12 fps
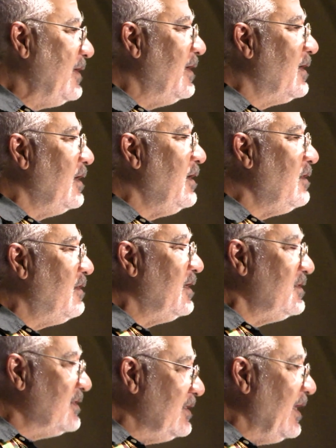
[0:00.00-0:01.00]
Have I done
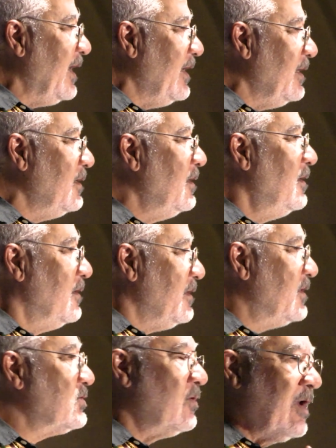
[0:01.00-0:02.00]
anything today
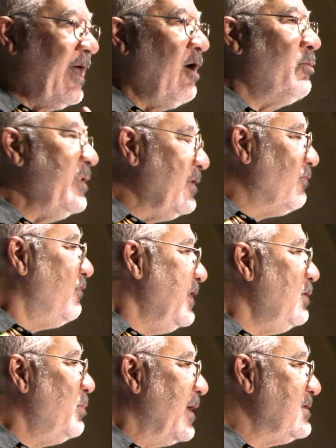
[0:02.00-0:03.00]
that's going to allow me
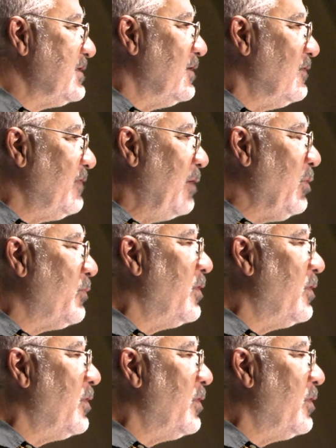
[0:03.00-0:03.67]
to feed myself?